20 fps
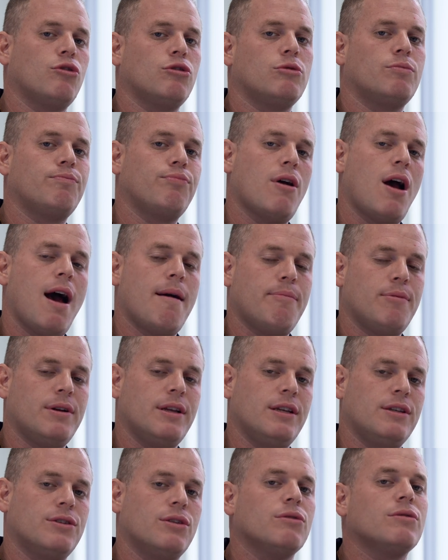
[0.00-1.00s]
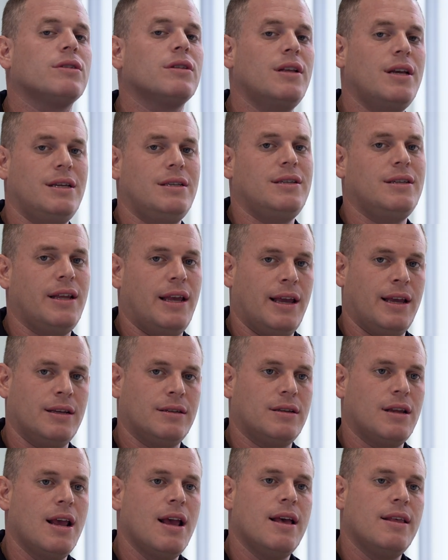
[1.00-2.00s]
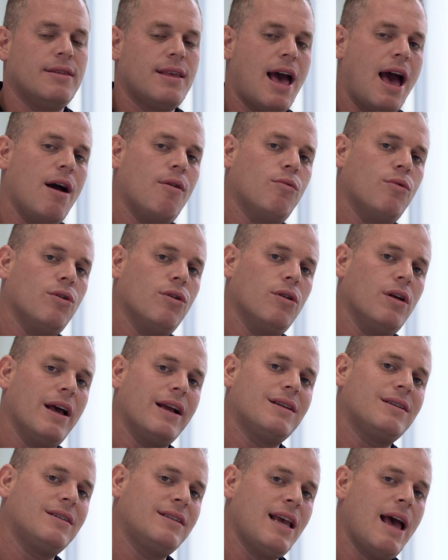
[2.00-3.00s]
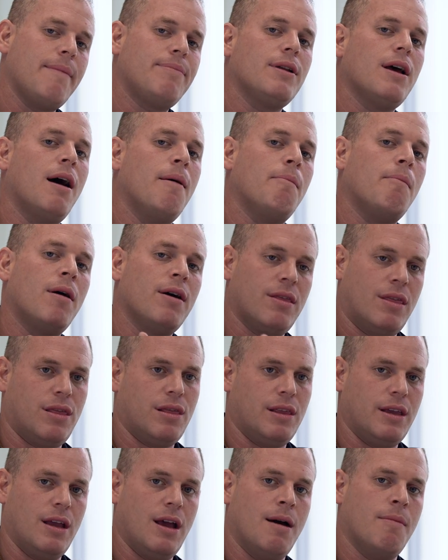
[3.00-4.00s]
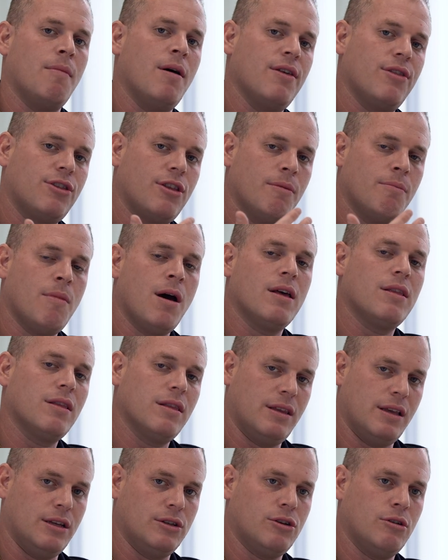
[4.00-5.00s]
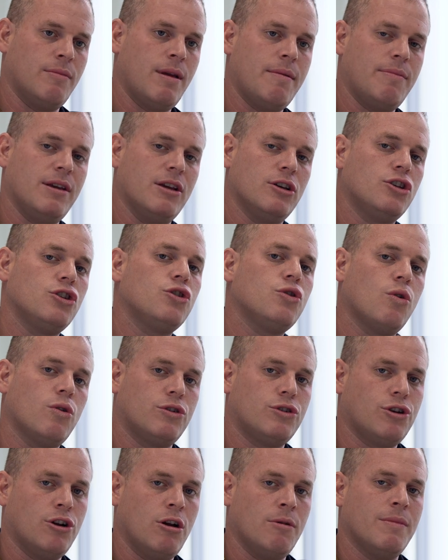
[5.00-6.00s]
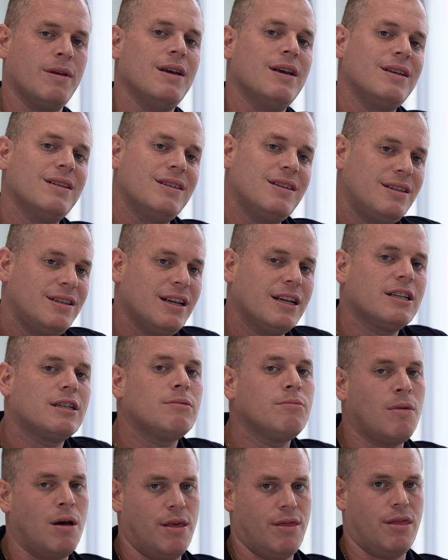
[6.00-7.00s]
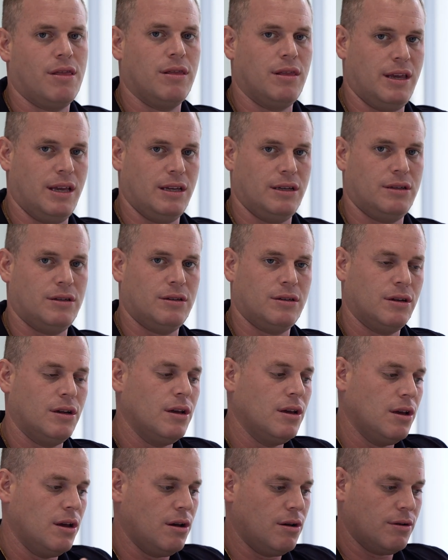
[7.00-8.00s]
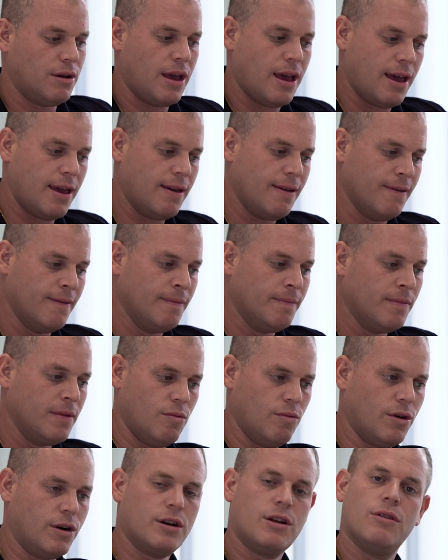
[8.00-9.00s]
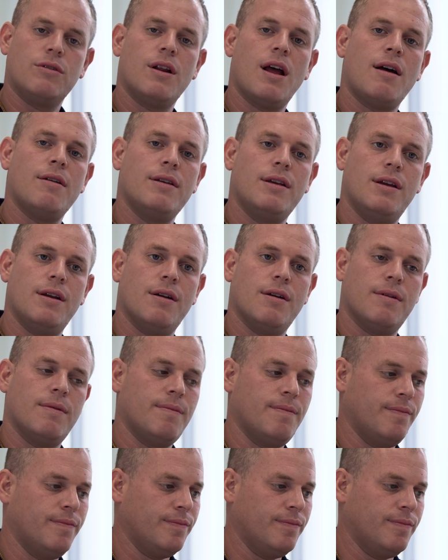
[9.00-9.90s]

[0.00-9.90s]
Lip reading: those properties, those listings that will accept a month-to-month lease, or maybe a short-term 6-month lease? Okay. We're going to go down here